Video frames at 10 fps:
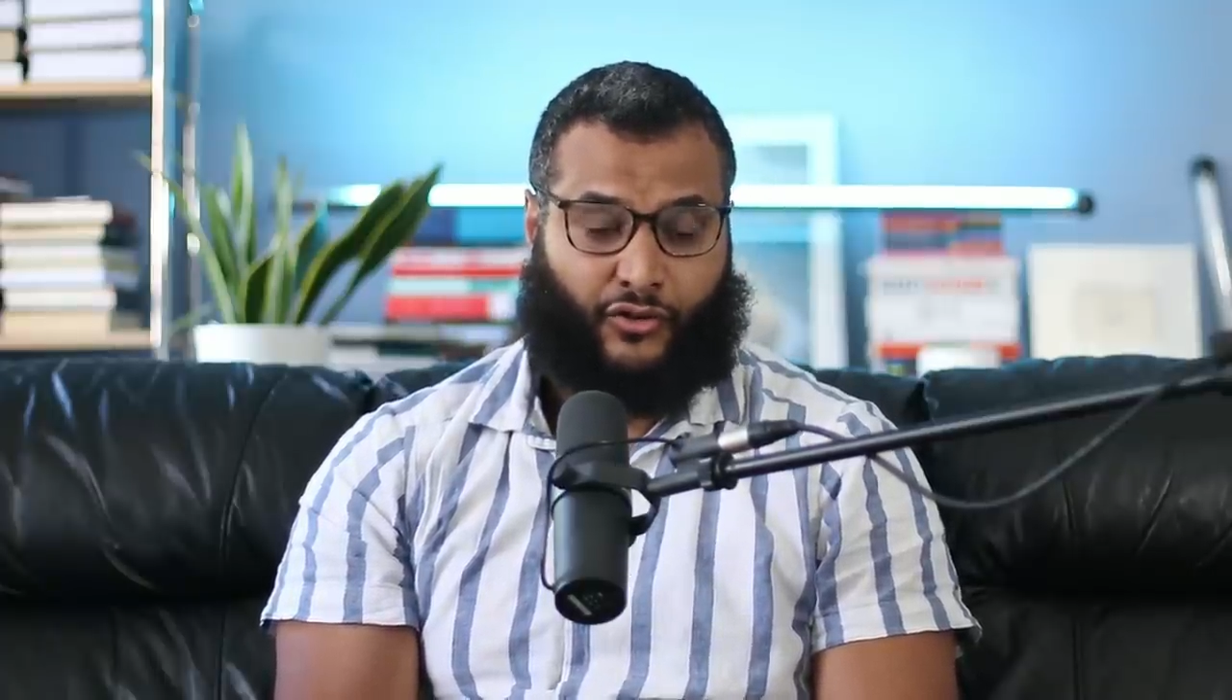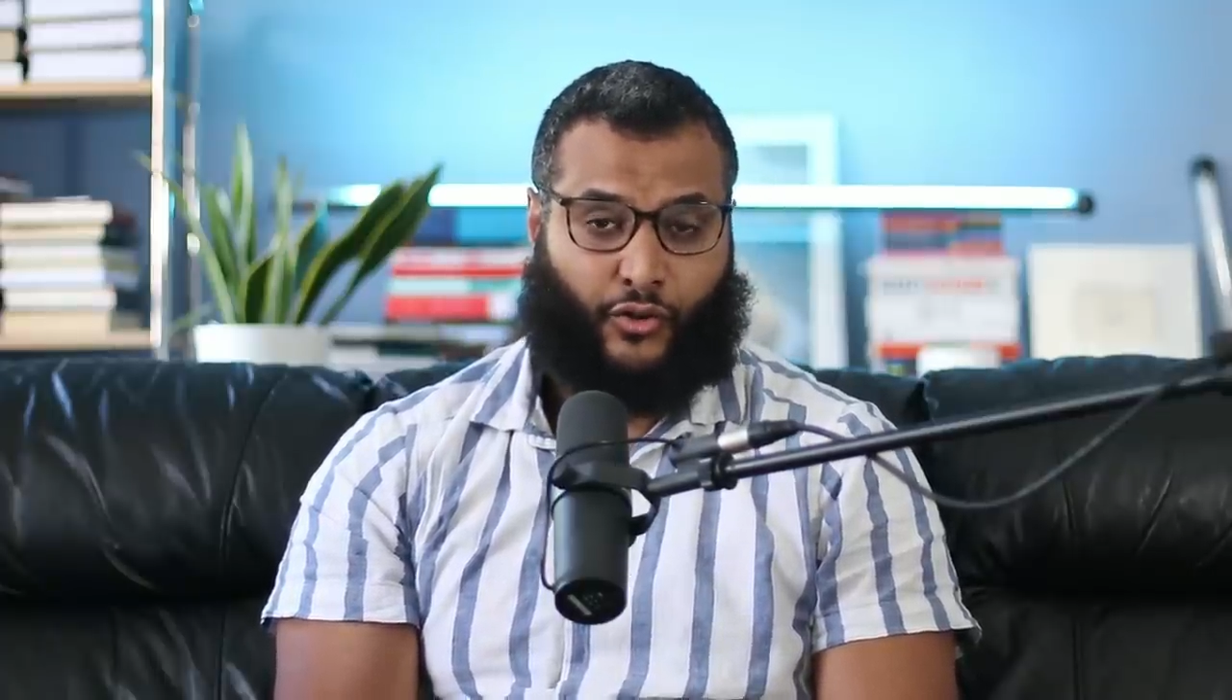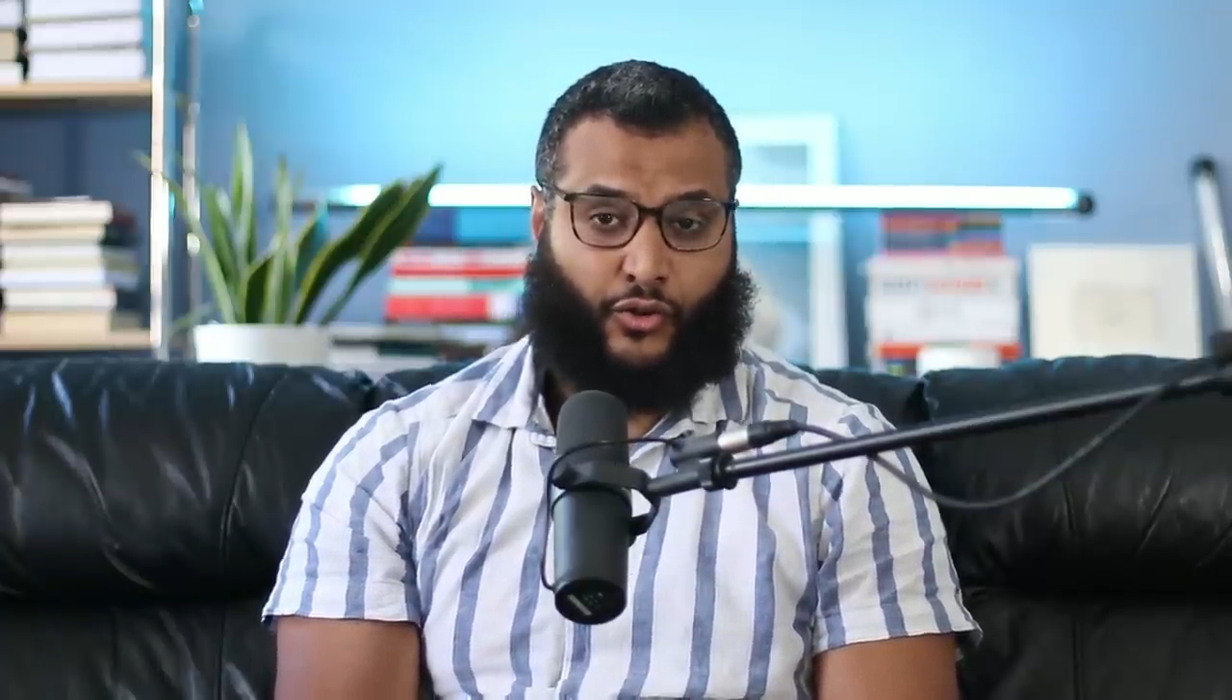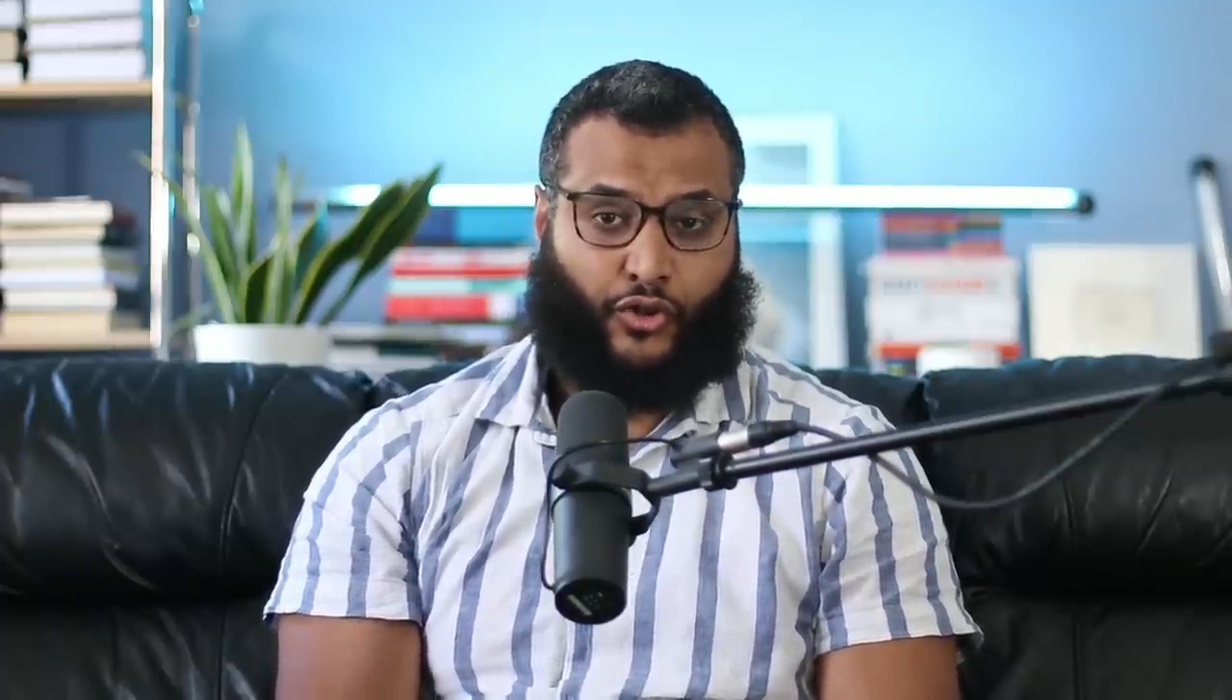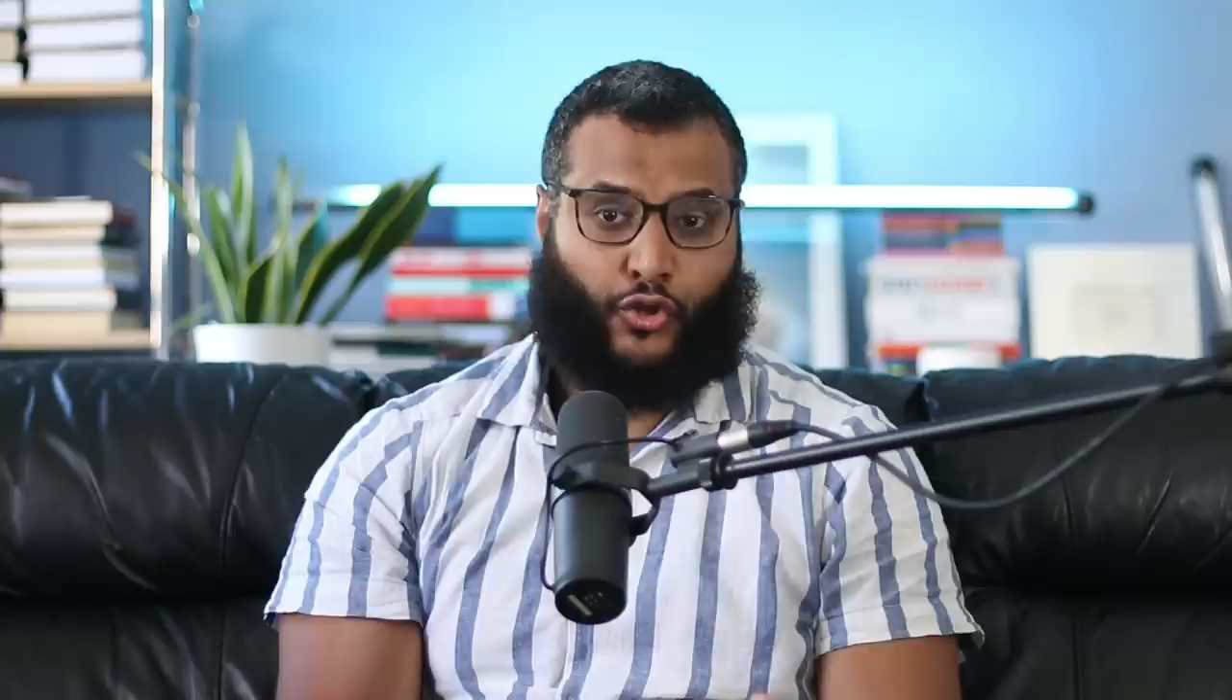
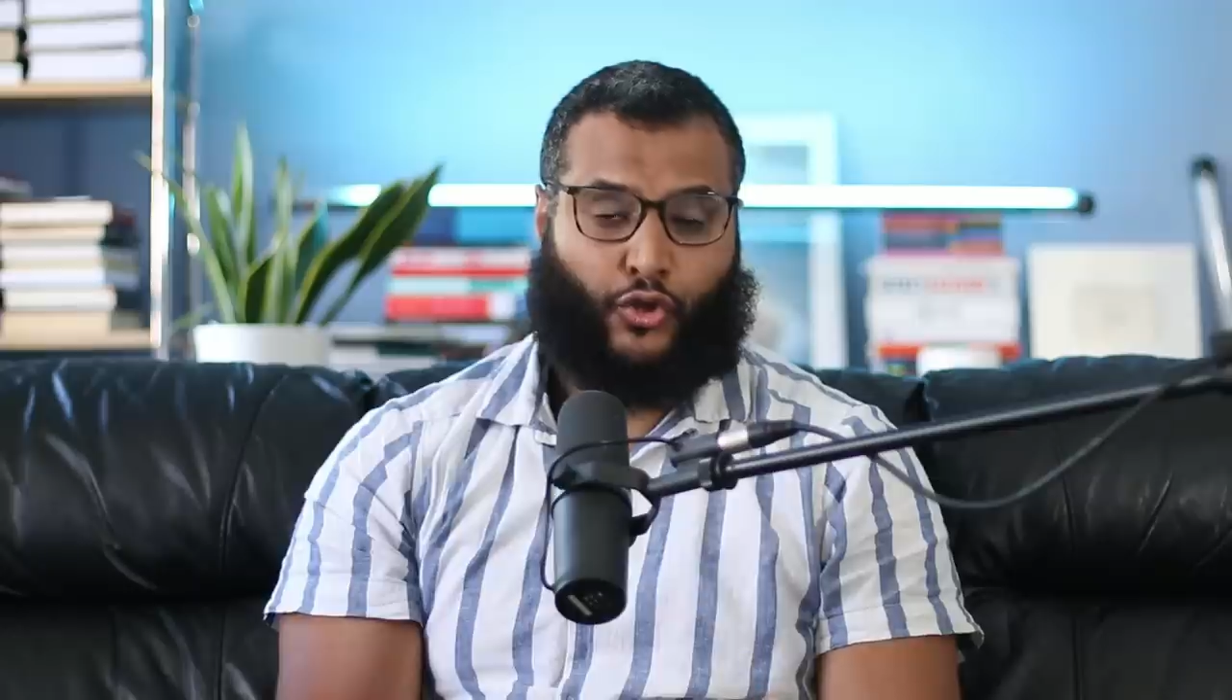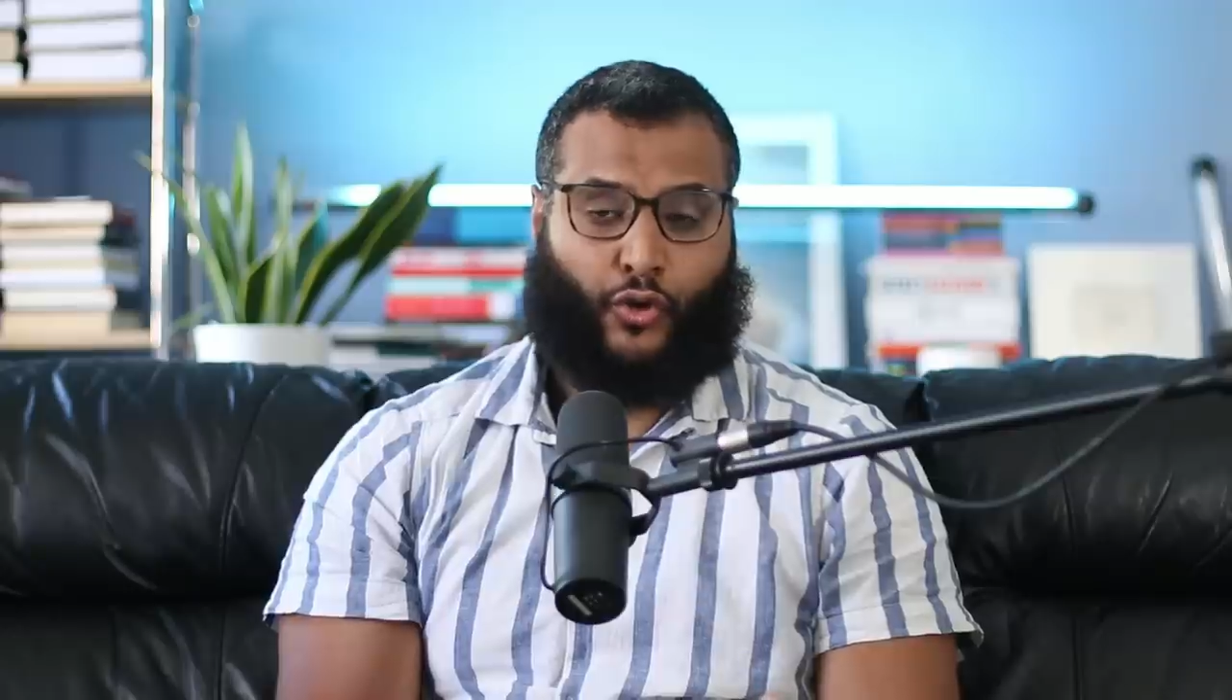Do you